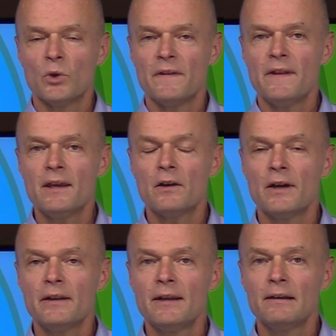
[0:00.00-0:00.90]
When they are
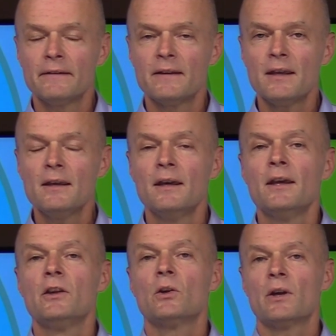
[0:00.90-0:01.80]
unhealthy,
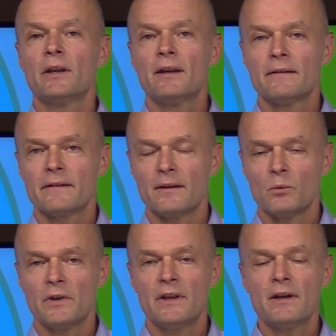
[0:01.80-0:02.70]
you're unhealthy.
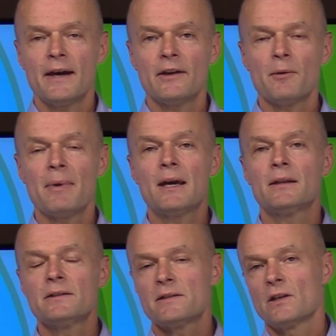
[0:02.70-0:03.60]
When they're out of
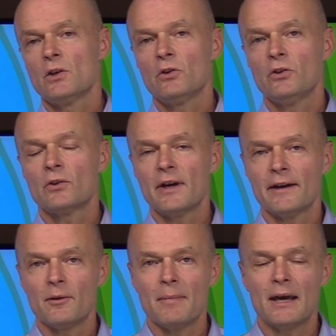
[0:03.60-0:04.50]
balance, you're
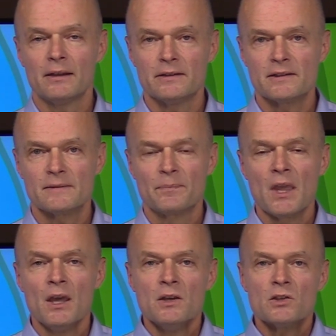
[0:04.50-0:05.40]
out of balance.
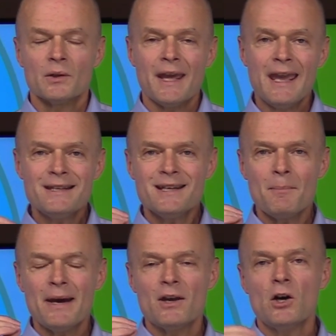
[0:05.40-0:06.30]
So an
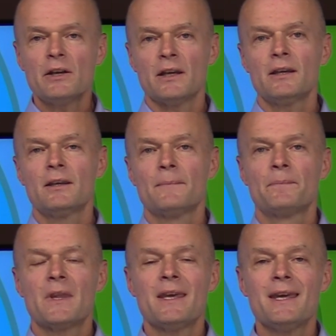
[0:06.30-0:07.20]
antibiotic,
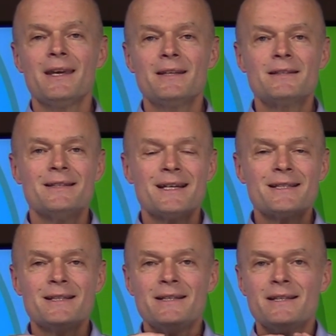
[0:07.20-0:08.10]
it
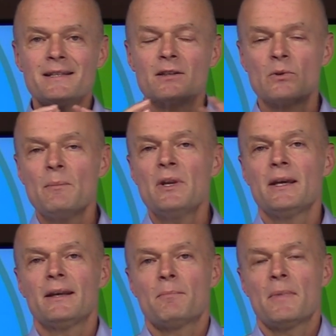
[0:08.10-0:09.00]
doesn't
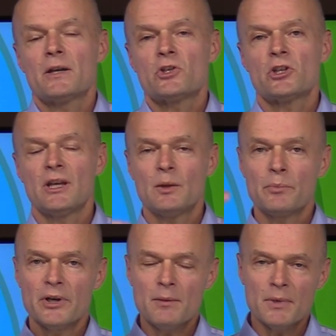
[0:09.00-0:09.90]
discriminate much. It
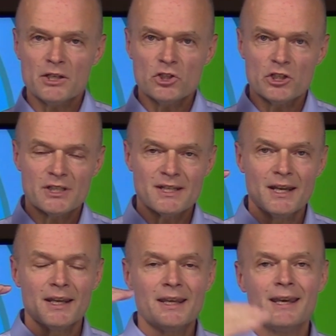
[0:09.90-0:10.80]
pretty much just
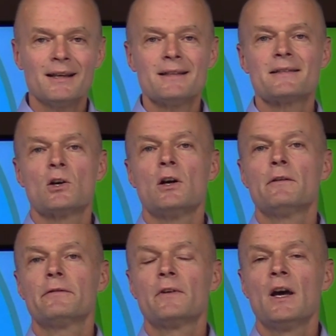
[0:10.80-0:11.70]
kills
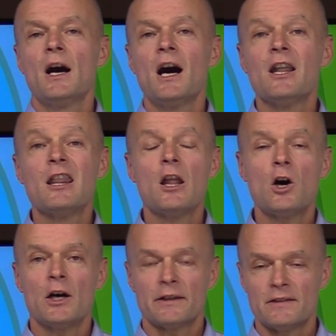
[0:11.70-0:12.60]
off a
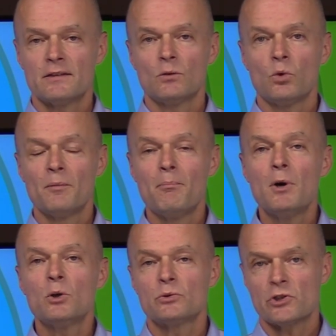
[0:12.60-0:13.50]
lot or
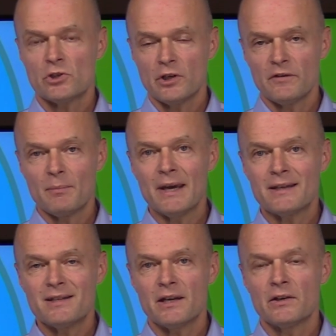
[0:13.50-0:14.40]
most of the
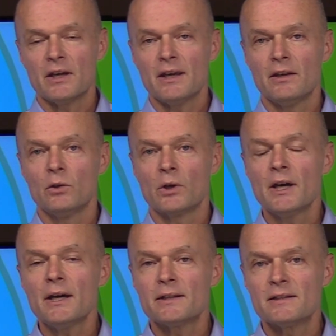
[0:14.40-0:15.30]
bacteria in your
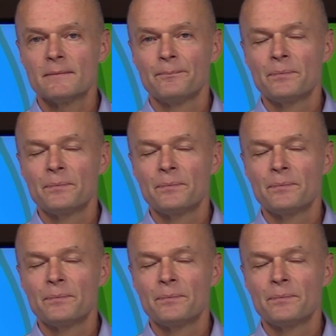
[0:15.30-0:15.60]
gut.